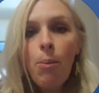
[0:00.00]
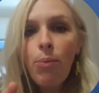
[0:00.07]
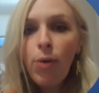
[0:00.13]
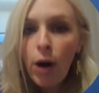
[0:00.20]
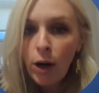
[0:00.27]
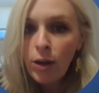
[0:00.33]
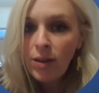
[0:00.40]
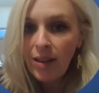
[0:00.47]

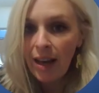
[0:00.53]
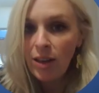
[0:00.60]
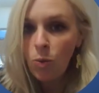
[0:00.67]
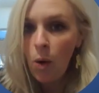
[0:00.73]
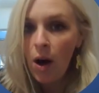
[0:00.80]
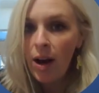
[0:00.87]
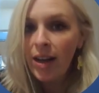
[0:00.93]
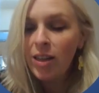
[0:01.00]

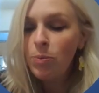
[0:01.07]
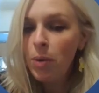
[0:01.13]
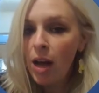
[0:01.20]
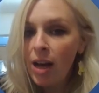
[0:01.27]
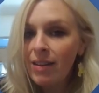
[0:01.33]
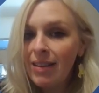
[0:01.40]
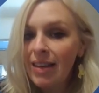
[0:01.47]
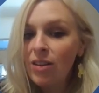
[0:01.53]
Process-wise,
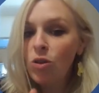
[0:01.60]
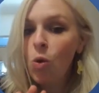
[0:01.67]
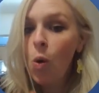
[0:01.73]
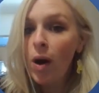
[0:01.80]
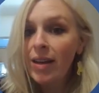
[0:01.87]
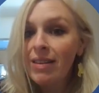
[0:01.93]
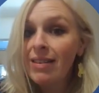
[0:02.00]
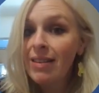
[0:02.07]
blurting is
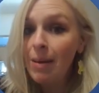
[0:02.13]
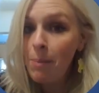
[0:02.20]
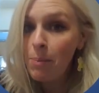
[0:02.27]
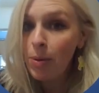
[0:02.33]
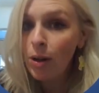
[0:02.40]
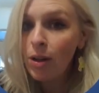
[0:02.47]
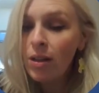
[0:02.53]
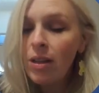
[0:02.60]
quite
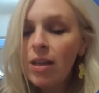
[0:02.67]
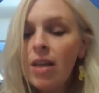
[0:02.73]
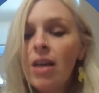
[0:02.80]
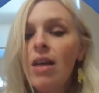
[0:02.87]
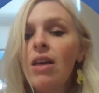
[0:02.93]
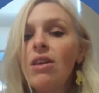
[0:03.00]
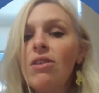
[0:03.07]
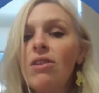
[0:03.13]
simple,
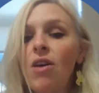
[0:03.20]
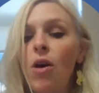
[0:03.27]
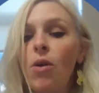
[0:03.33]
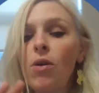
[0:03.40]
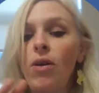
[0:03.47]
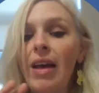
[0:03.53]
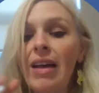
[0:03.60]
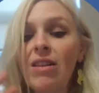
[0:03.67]
so
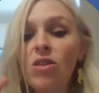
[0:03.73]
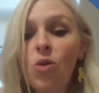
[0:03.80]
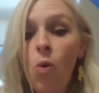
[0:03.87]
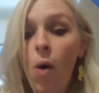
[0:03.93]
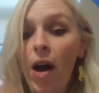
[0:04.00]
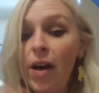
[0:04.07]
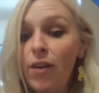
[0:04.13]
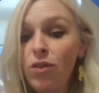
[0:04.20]
it's
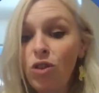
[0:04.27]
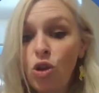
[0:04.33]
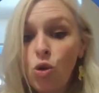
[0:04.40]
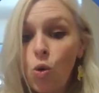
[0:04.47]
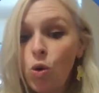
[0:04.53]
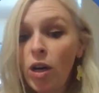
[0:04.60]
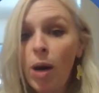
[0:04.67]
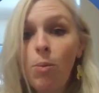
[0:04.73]
quite a
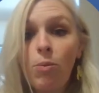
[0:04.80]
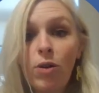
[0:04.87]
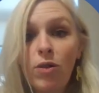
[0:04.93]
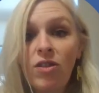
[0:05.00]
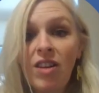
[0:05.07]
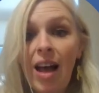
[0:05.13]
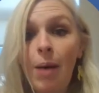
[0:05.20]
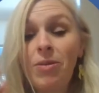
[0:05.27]
short number of
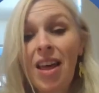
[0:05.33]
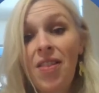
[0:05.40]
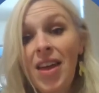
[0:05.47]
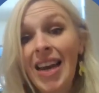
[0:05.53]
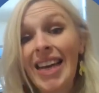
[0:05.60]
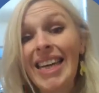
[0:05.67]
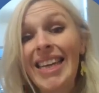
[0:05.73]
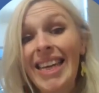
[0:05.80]
steps, and then
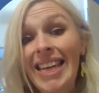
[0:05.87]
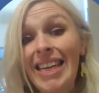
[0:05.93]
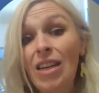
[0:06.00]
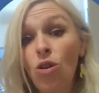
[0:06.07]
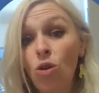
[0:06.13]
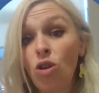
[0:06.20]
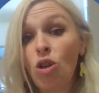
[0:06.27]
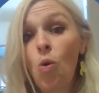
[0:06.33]
it can lead
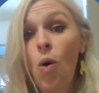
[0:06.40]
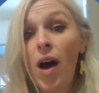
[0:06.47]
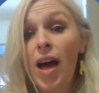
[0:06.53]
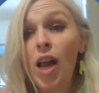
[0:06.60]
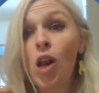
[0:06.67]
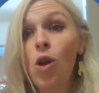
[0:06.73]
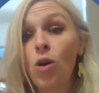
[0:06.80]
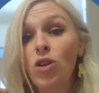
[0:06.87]
on to quite
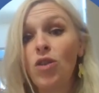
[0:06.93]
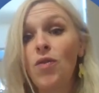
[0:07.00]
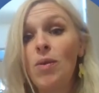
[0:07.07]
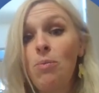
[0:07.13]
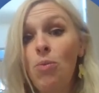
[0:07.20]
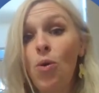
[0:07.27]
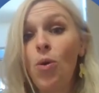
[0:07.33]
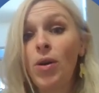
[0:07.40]
a lot of
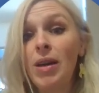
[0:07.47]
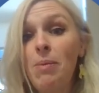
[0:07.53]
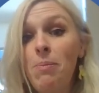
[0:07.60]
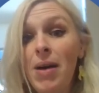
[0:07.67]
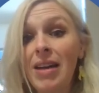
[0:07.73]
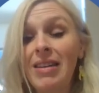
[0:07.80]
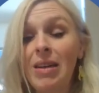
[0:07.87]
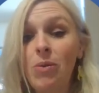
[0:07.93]
important
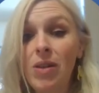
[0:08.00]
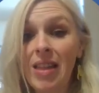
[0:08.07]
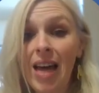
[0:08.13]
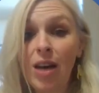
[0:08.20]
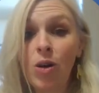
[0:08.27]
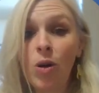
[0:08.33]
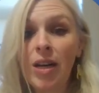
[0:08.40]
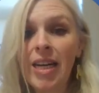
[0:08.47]
embedding with that
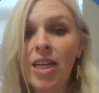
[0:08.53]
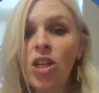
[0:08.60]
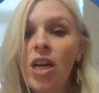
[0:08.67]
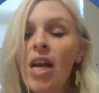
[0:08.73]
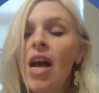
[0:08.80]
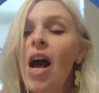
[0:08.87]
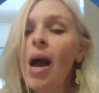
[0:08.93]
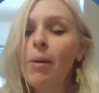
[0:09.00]
knowledge.
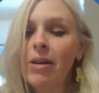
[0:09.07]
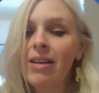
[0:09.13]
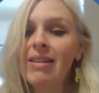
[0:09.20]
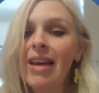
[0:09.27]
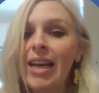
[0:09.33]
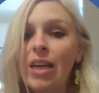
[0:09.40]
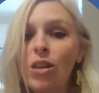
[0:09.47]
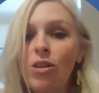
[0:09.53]
I'm going to
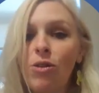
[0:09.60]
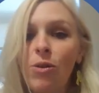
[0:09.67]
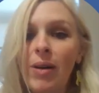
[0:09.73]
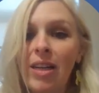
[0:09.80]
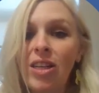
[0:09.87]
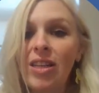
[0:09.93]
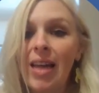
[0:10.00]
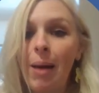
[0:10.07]
take you through
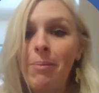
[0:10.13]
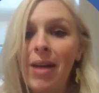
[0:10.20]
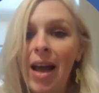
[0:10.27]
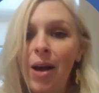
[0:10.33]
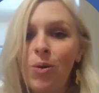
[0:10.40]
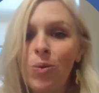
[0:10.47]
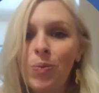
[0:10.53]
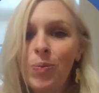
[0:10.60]
each step now.